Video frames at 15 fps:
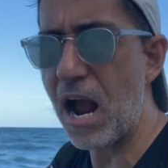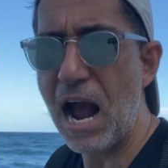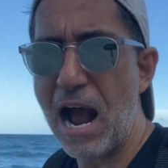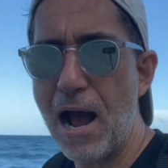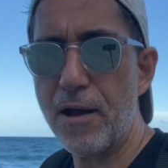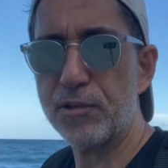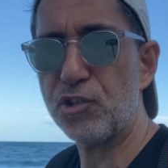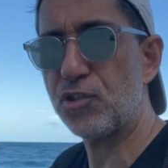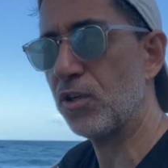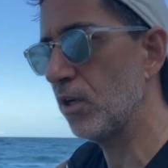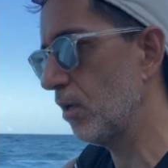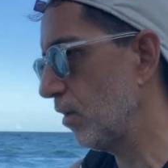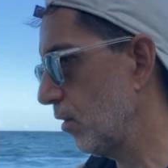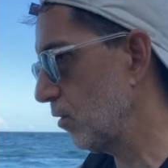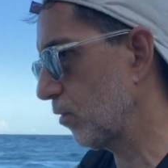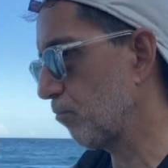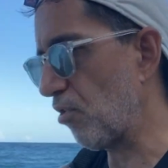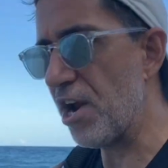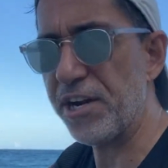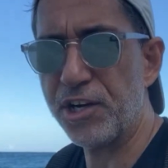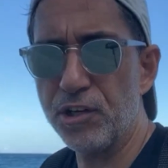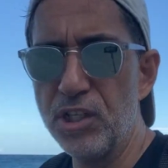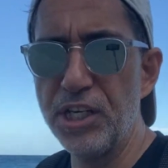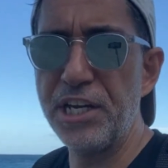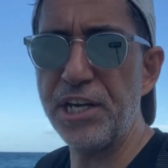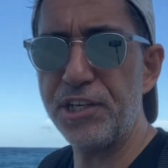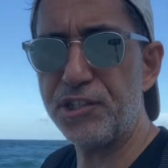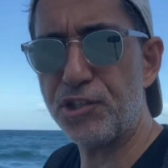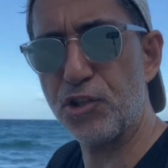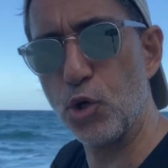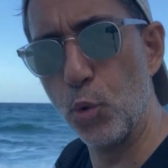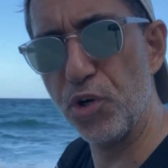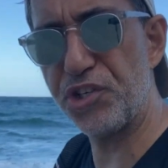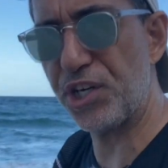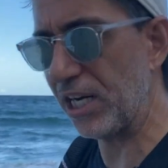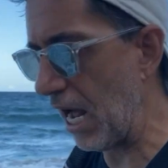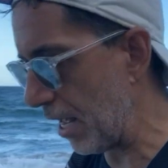house, break your lease, do what you